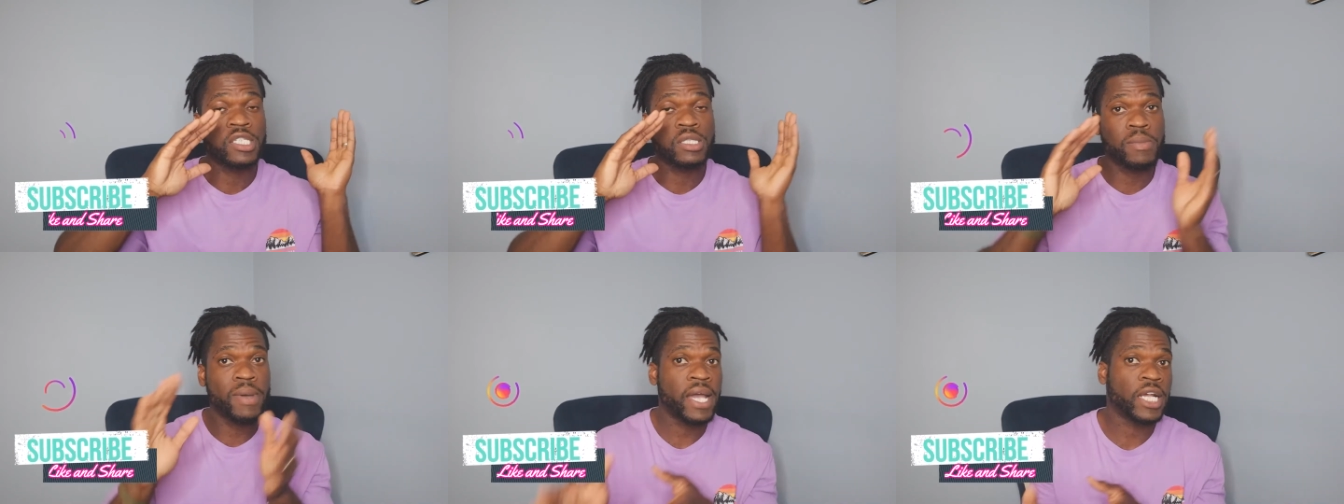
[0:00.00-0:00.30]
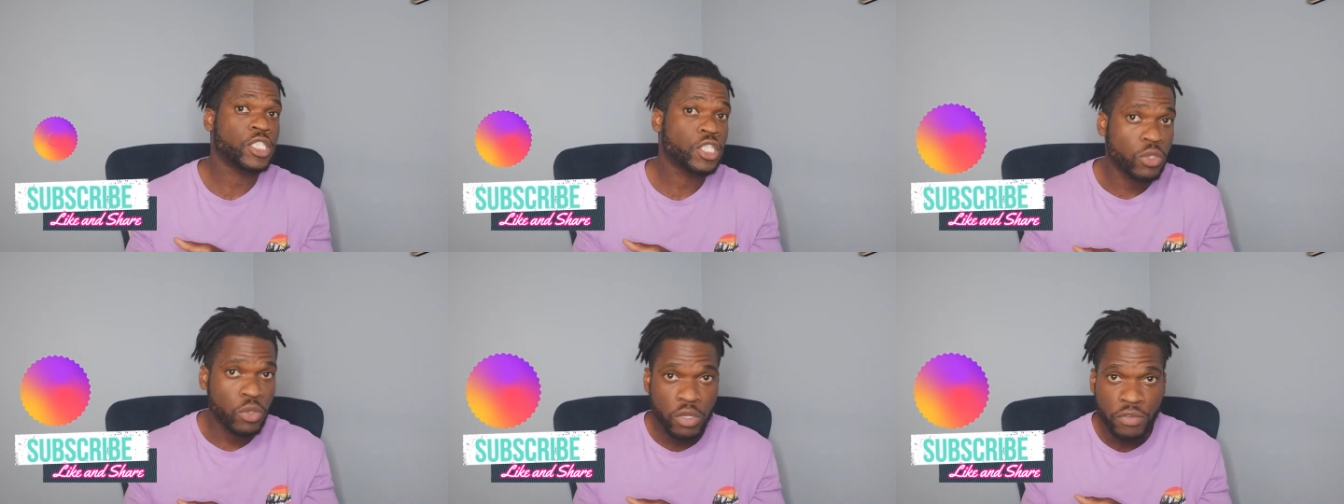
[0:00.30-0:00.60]

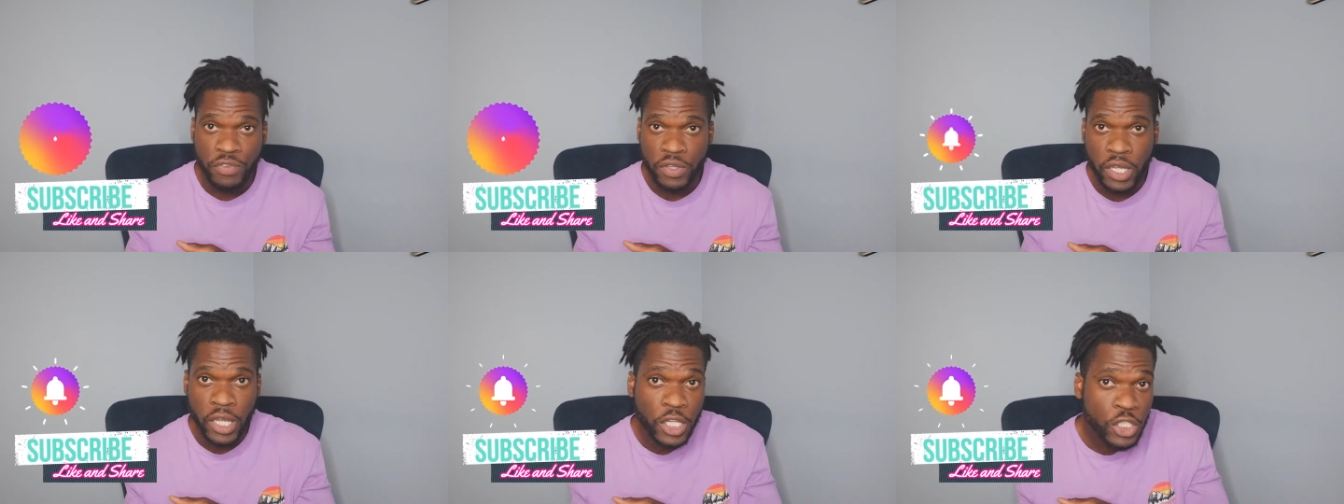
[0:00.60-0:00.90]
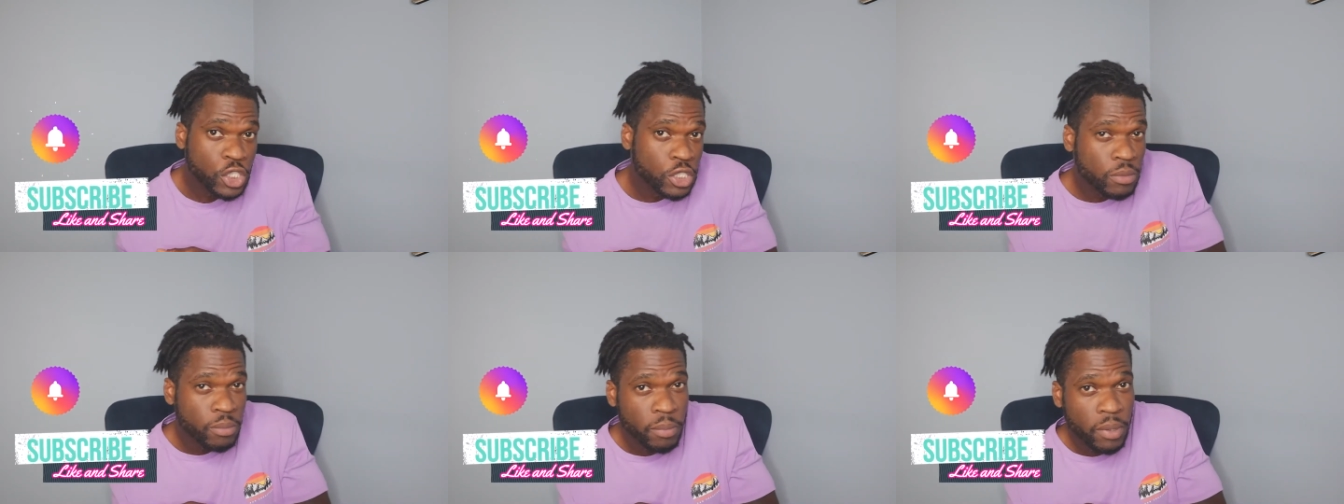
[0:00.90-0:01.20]
smash the
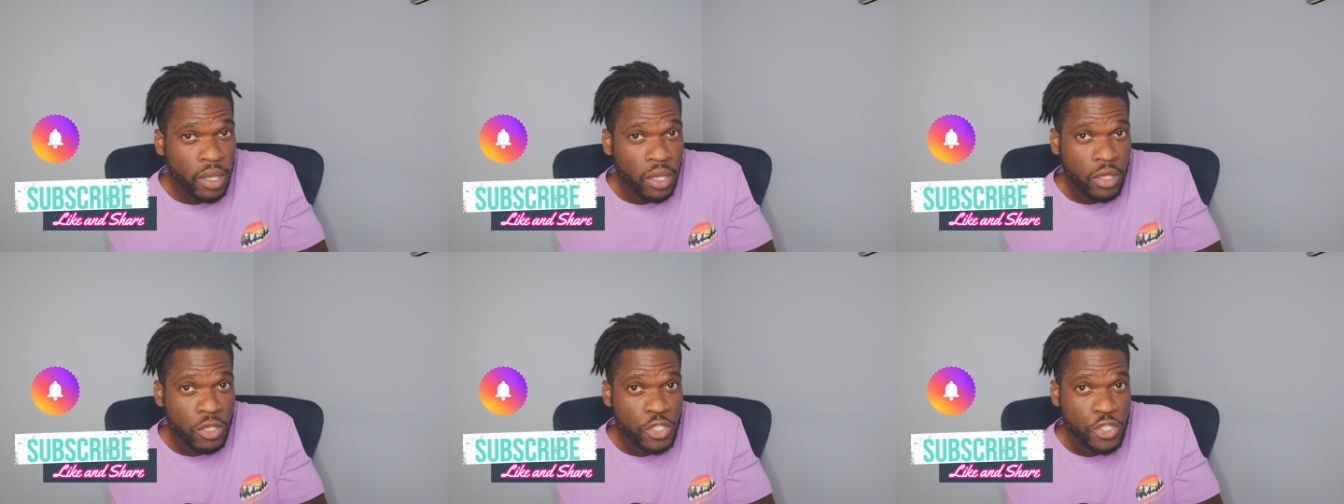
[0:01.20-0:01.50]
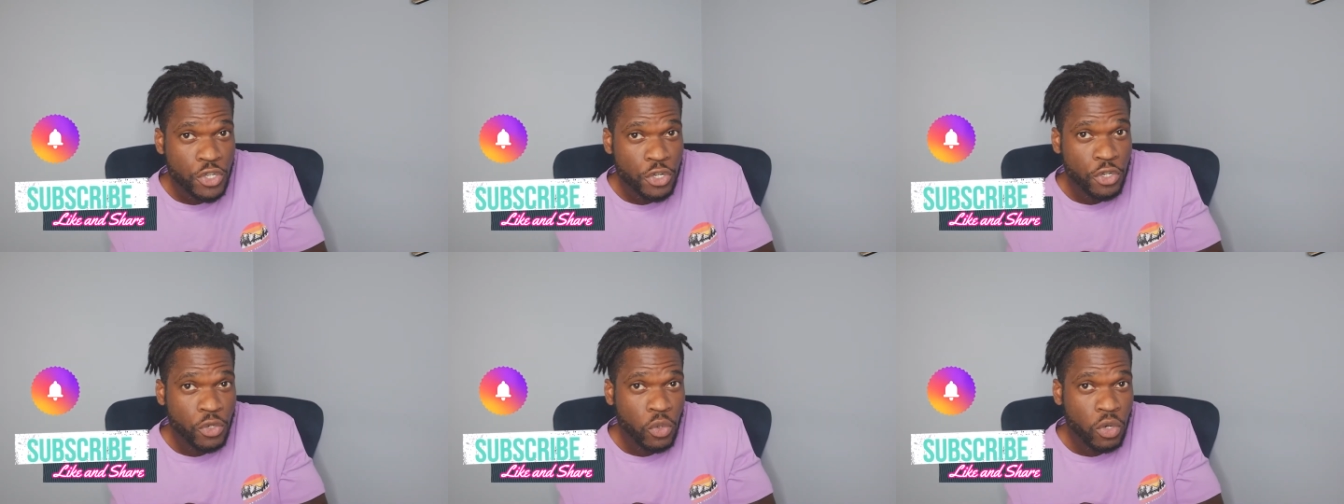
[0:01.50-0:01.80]
notification
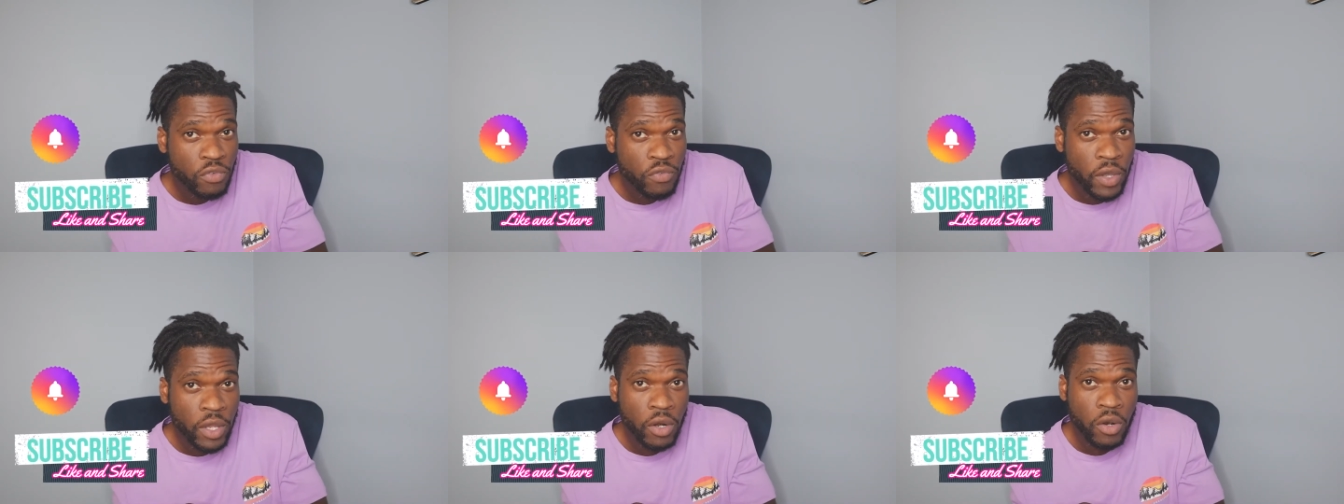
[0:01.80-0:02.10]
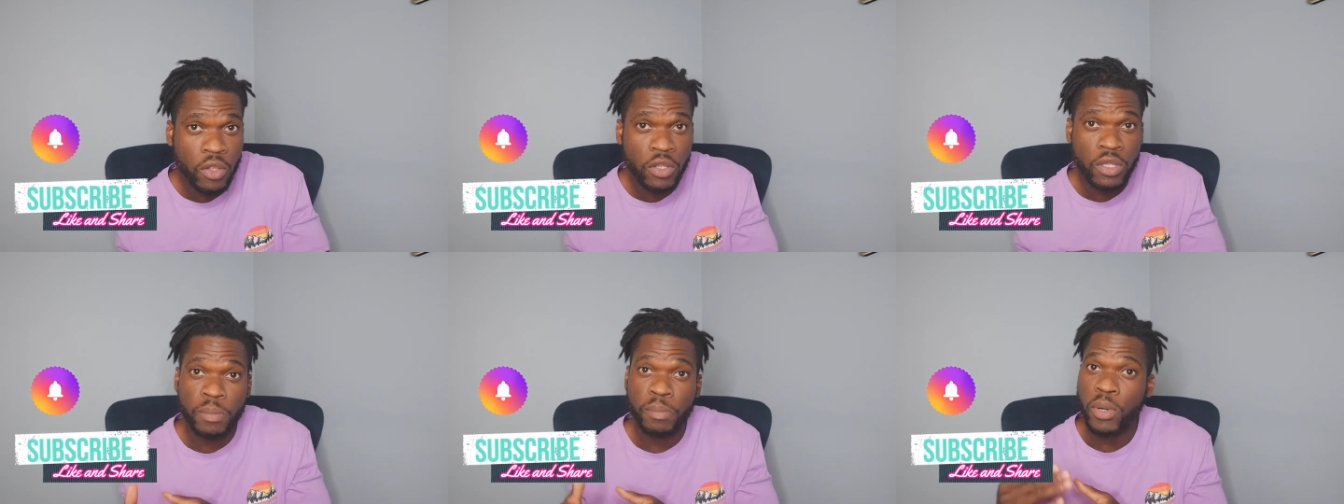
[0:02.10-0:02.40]
bell so you're
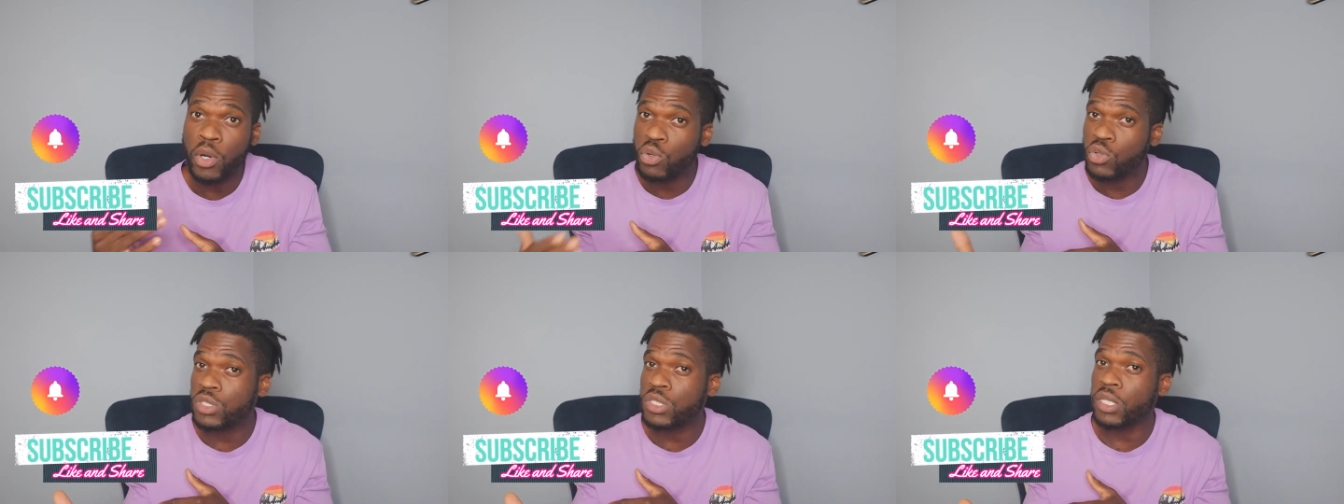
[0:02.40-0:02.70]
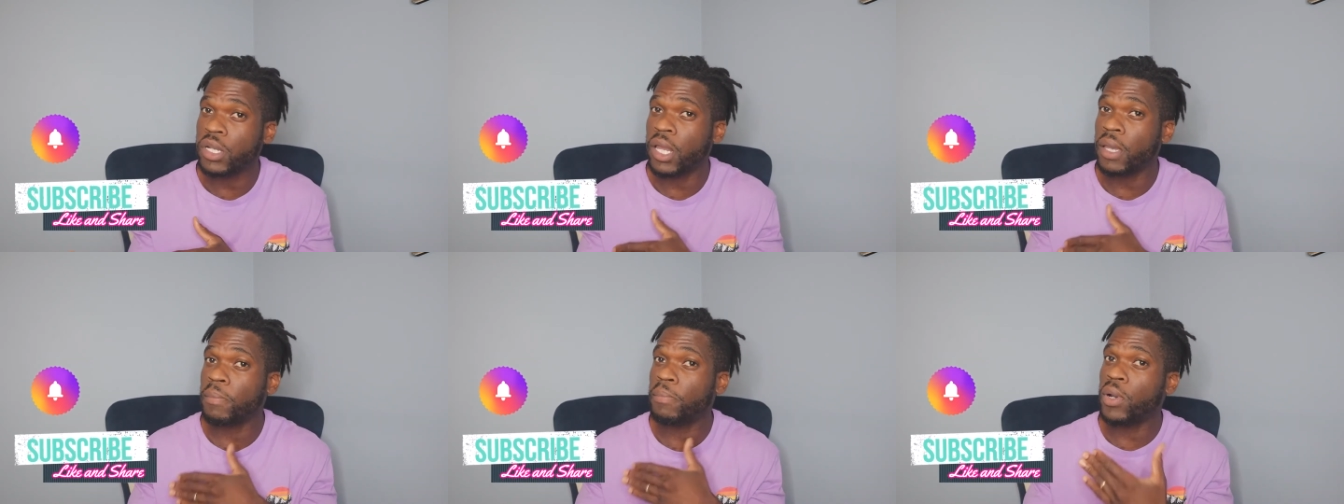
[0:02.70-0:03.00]
notified on all the
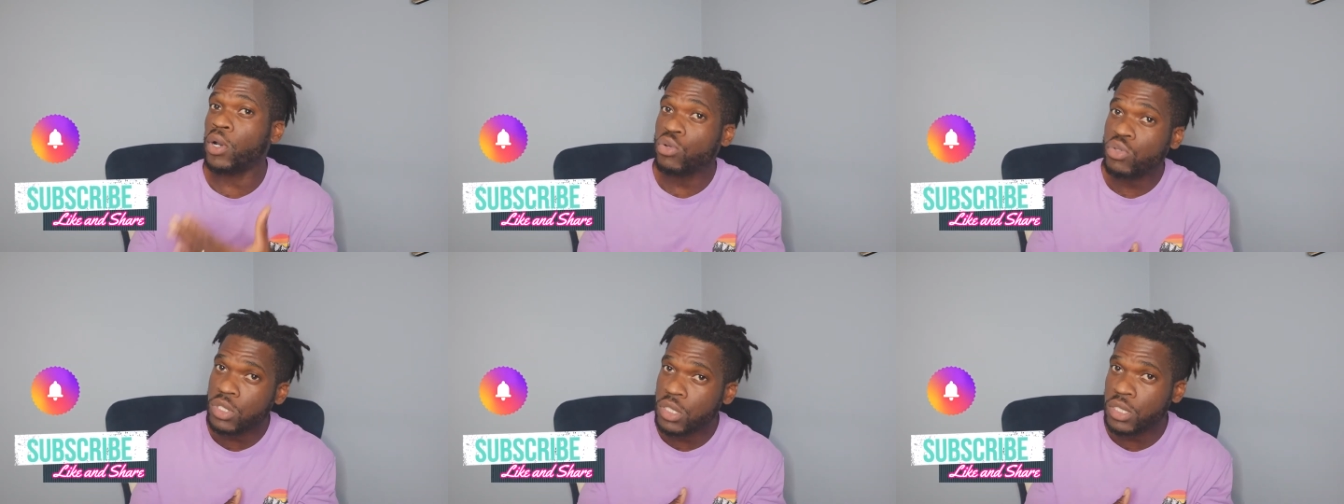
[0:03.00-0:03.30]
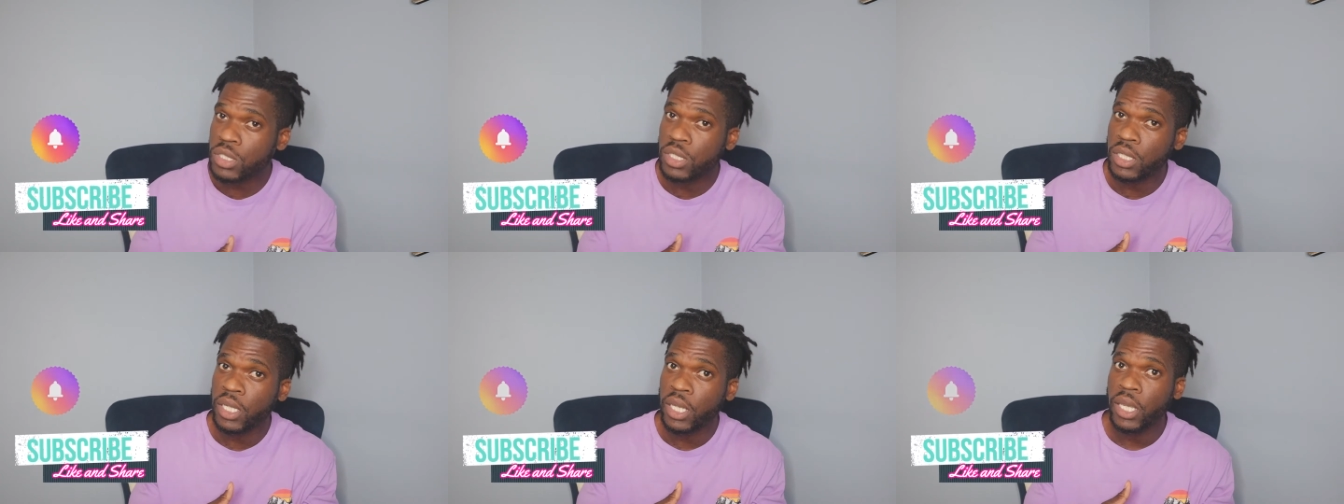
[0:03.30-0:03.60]
posts that I
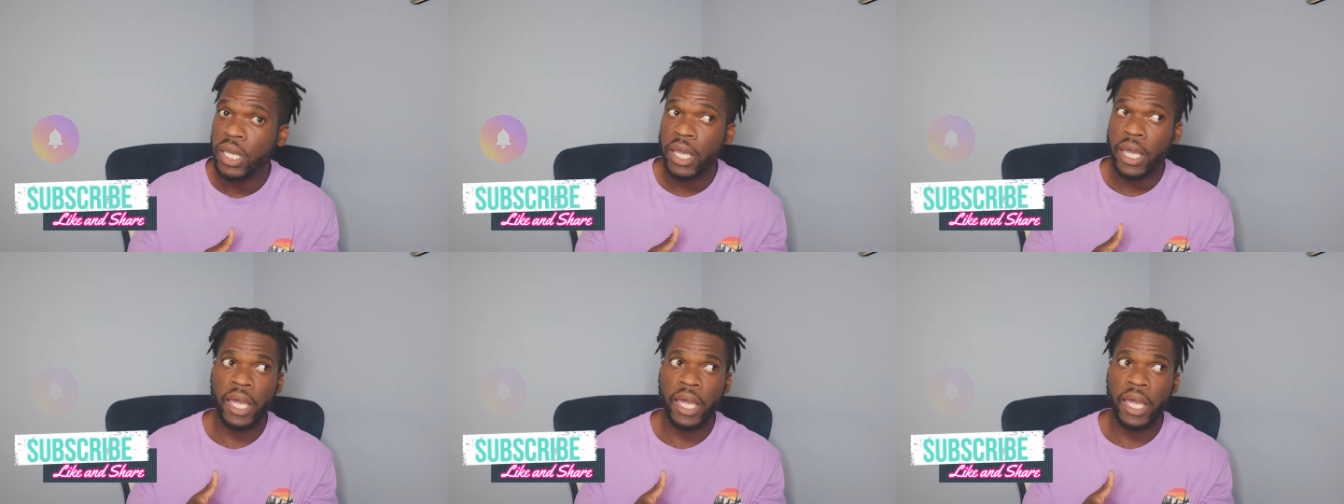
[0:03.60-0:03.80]
post,